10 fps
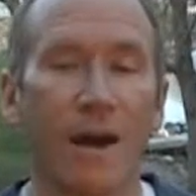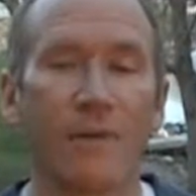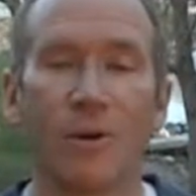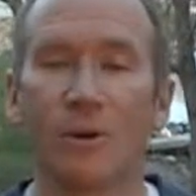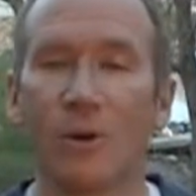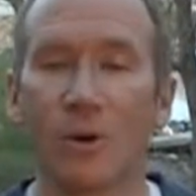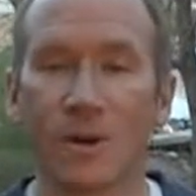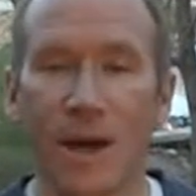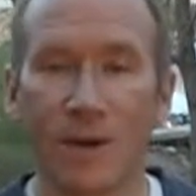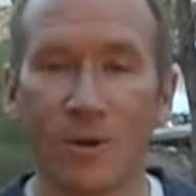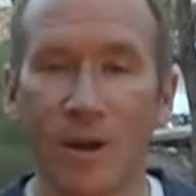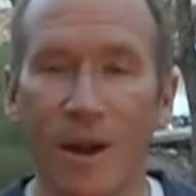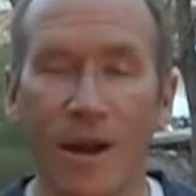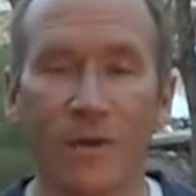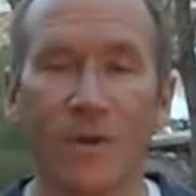and they'll go to town
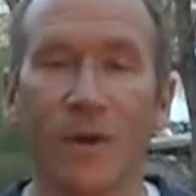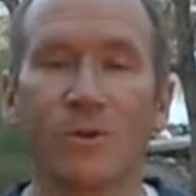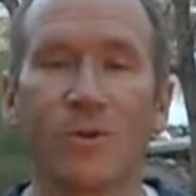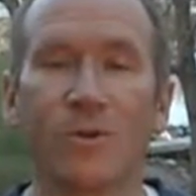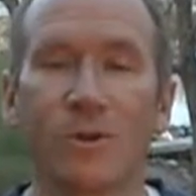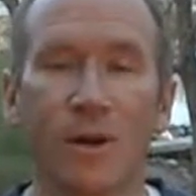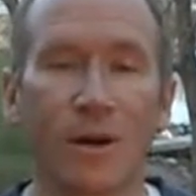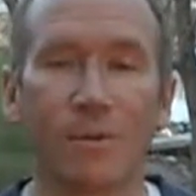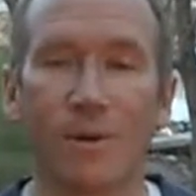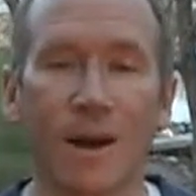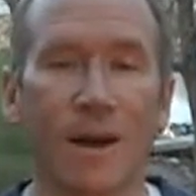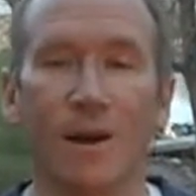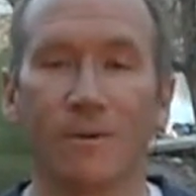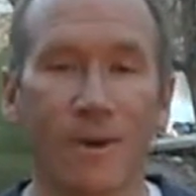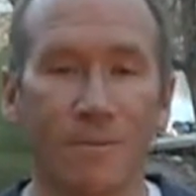and they'll just uh, right
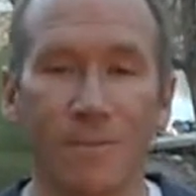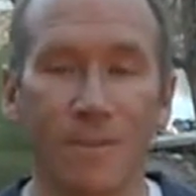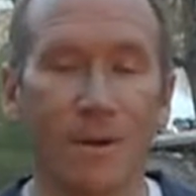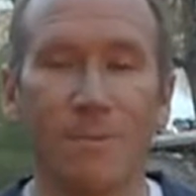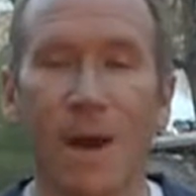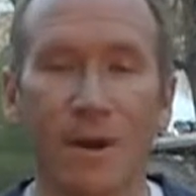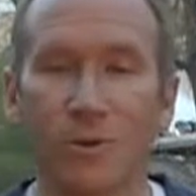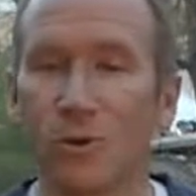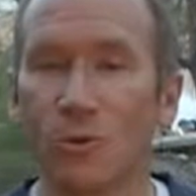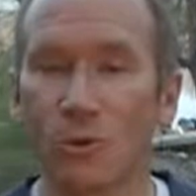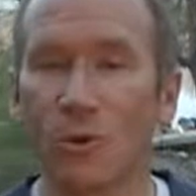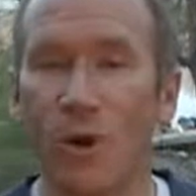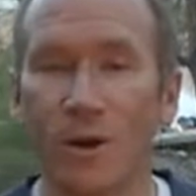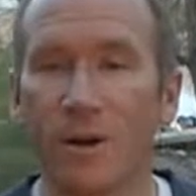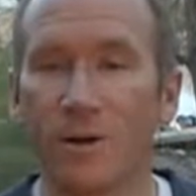now in in May, as soon as the
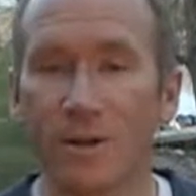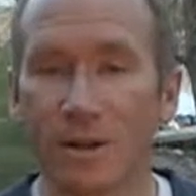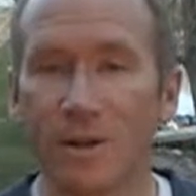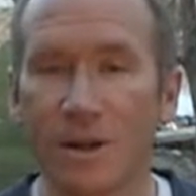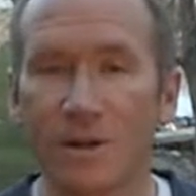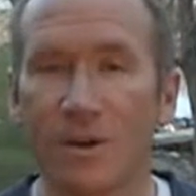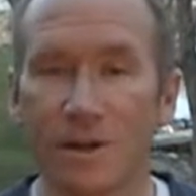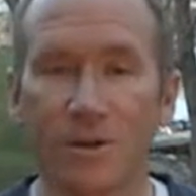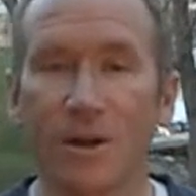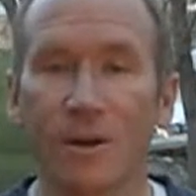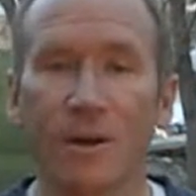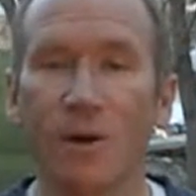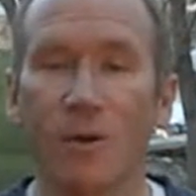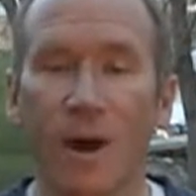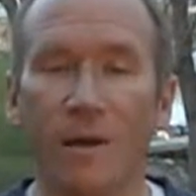water hits 60 degrees, they're going
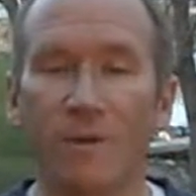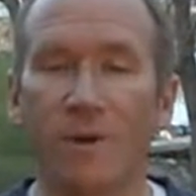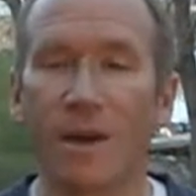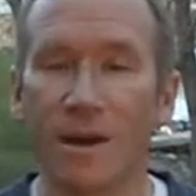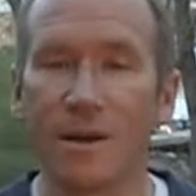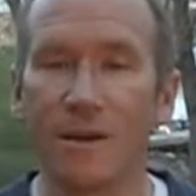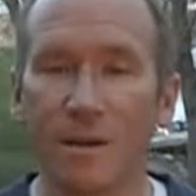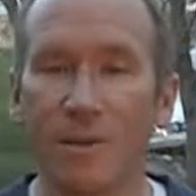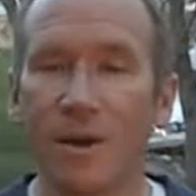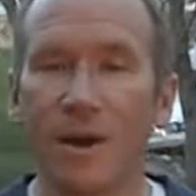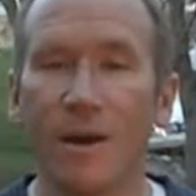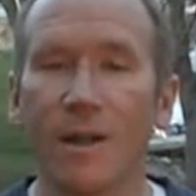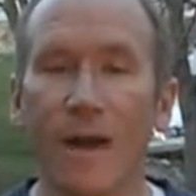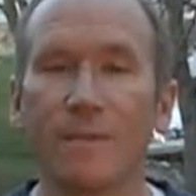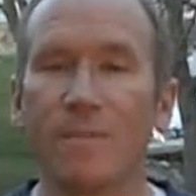to go after eating up
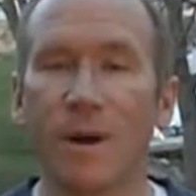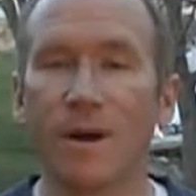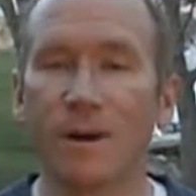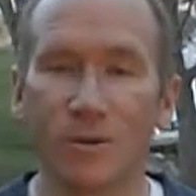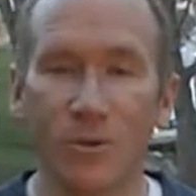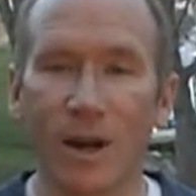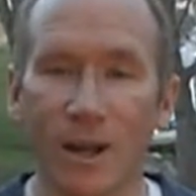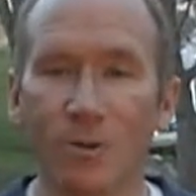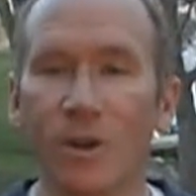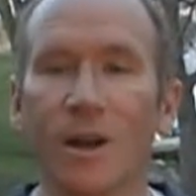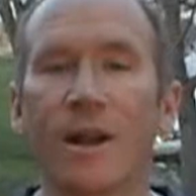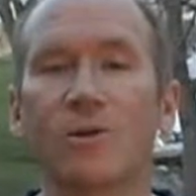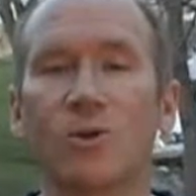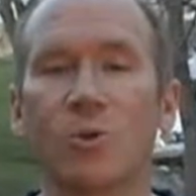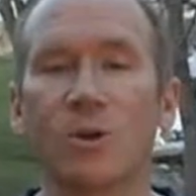that muck and try to get rid of
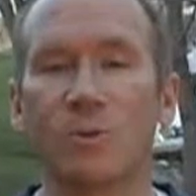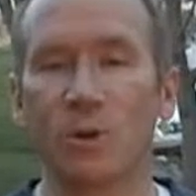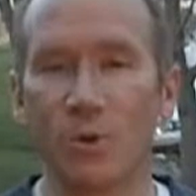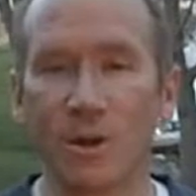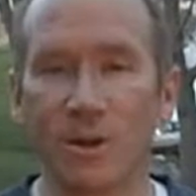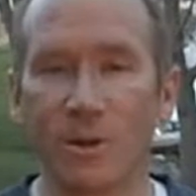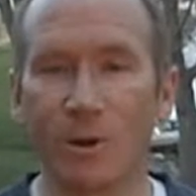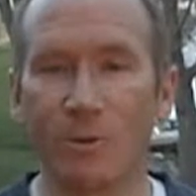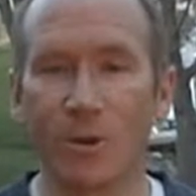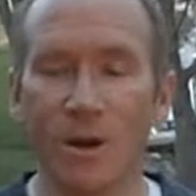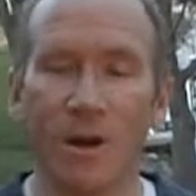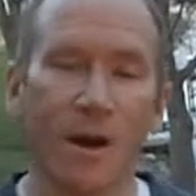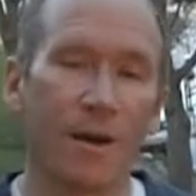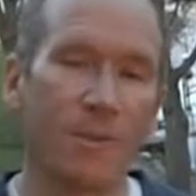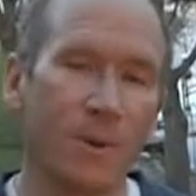that squish between the toes.
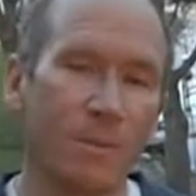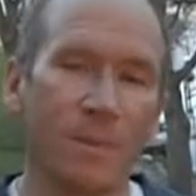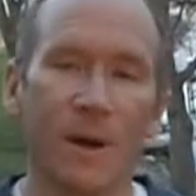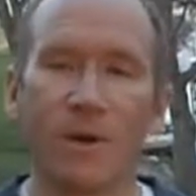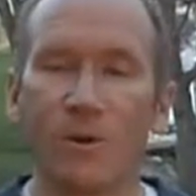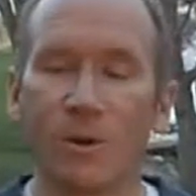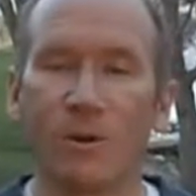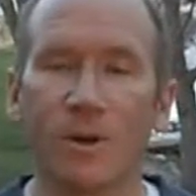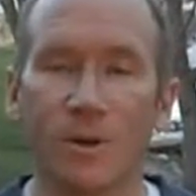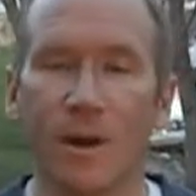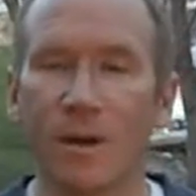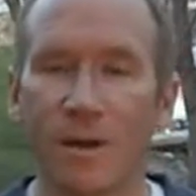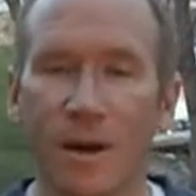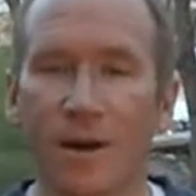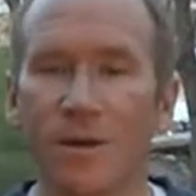Other people might go into it and,
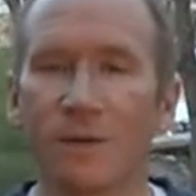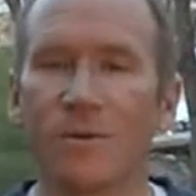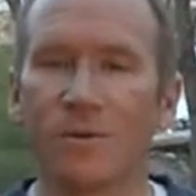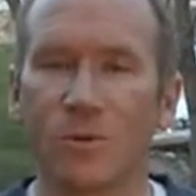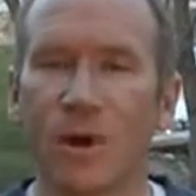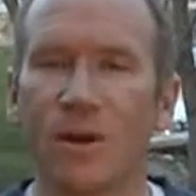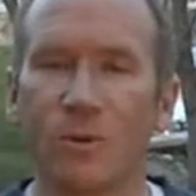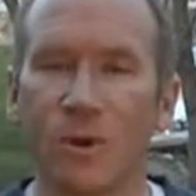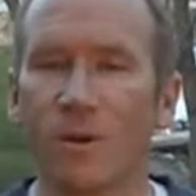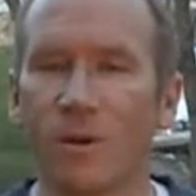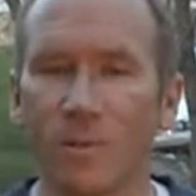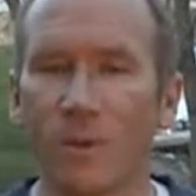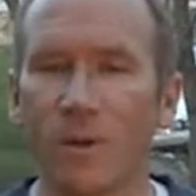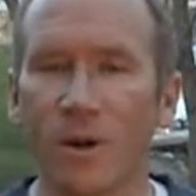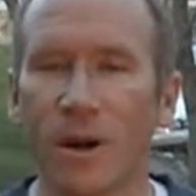and uh, tread into it a little
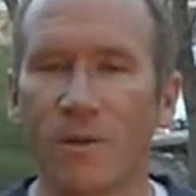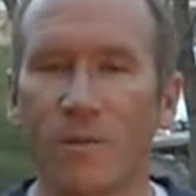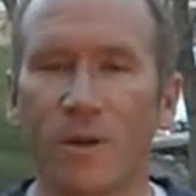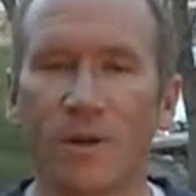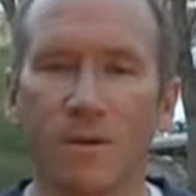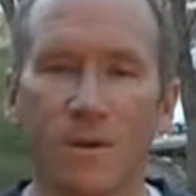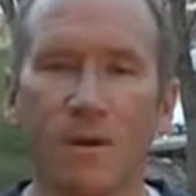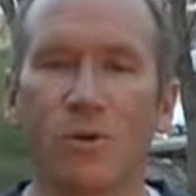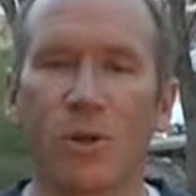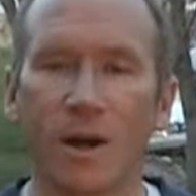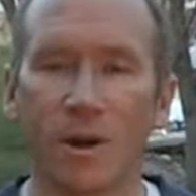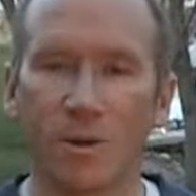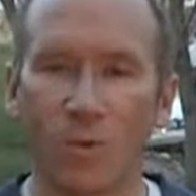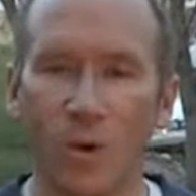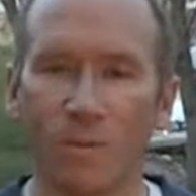bit more carefully. You know, check
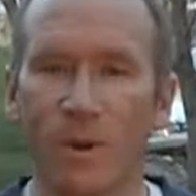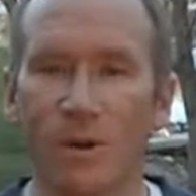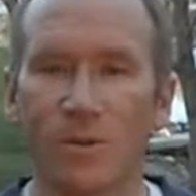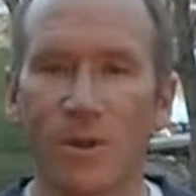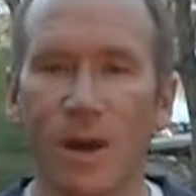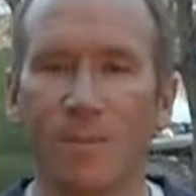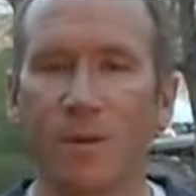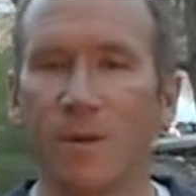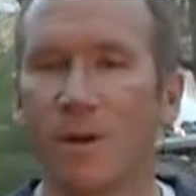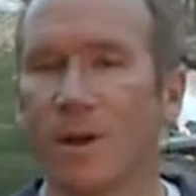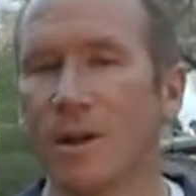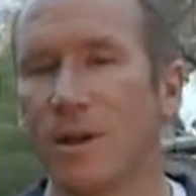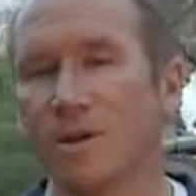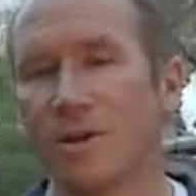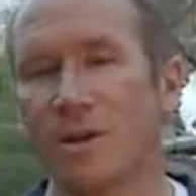out the one-pound sampler,
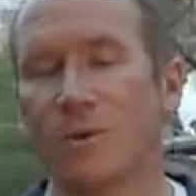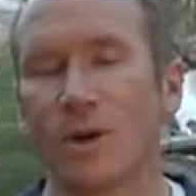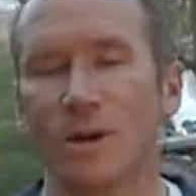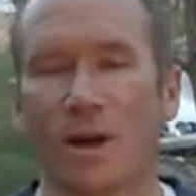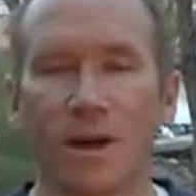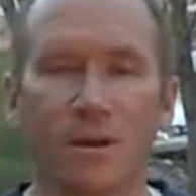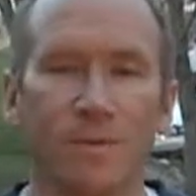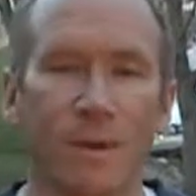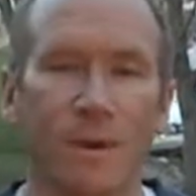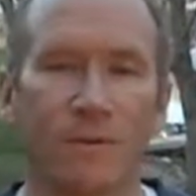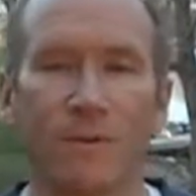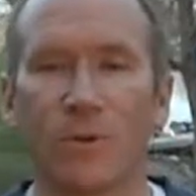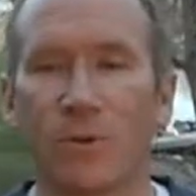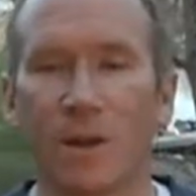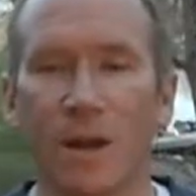see what it does. Maybe after
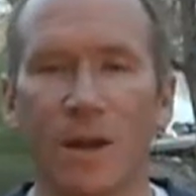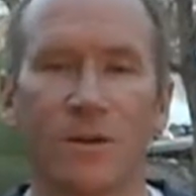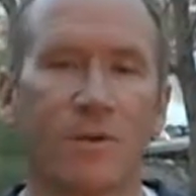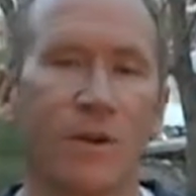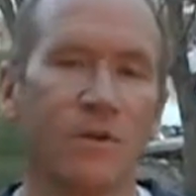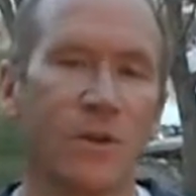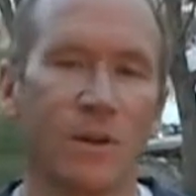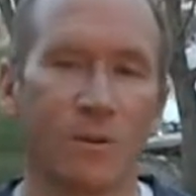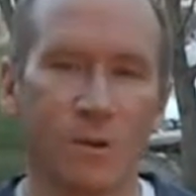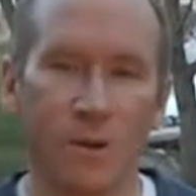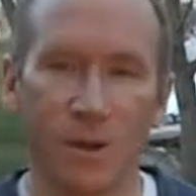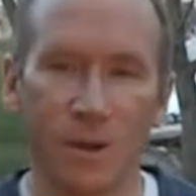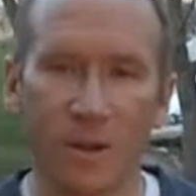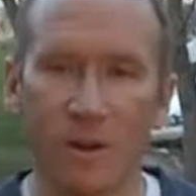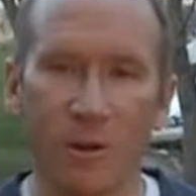30 days, if they've seen the
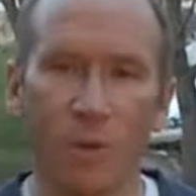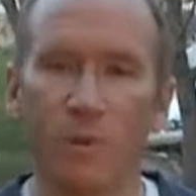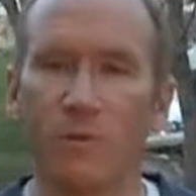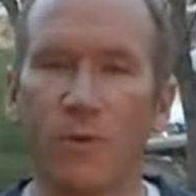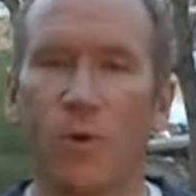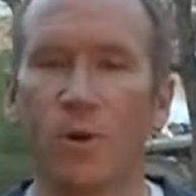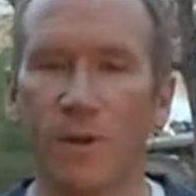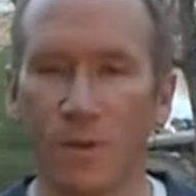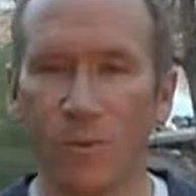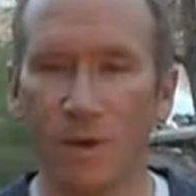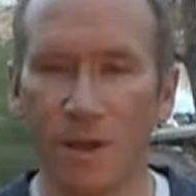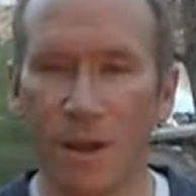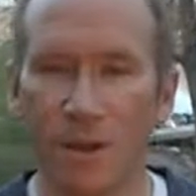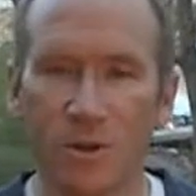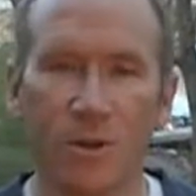result that they were hoping for and that we
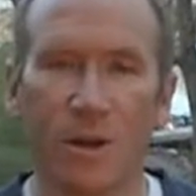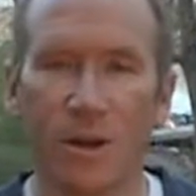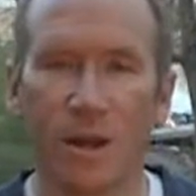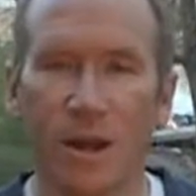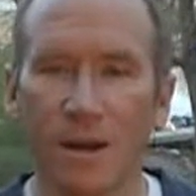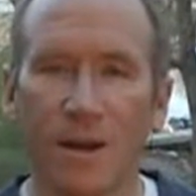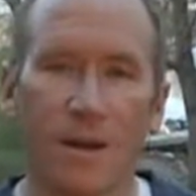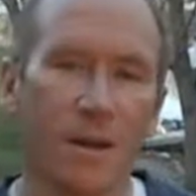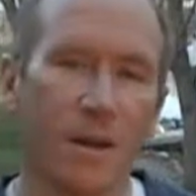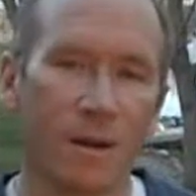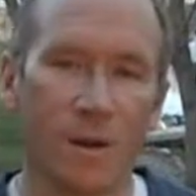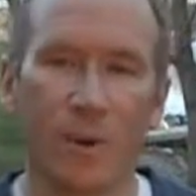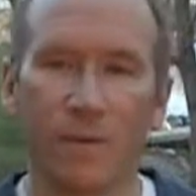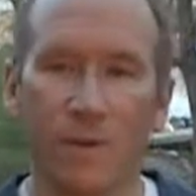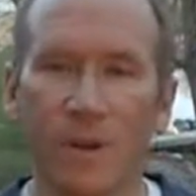say that you're going to get, they'll
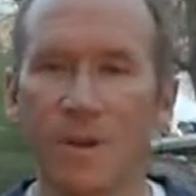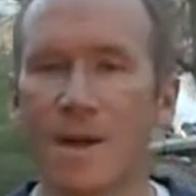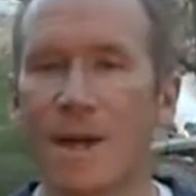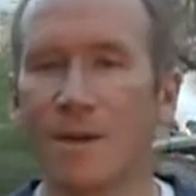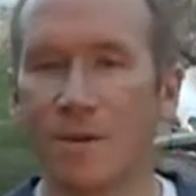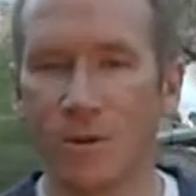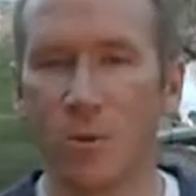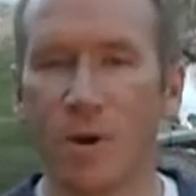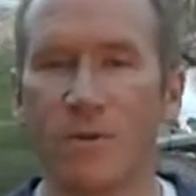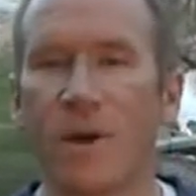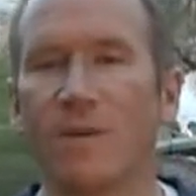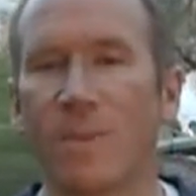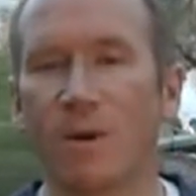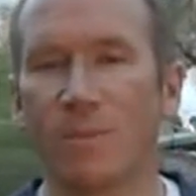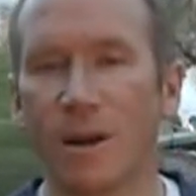go after the 10 or the
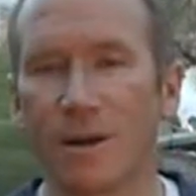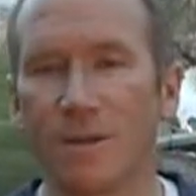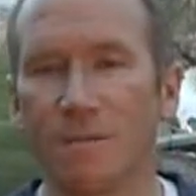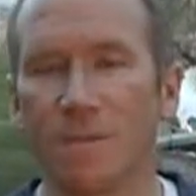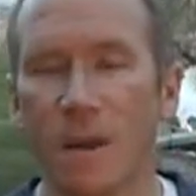25-pound bucket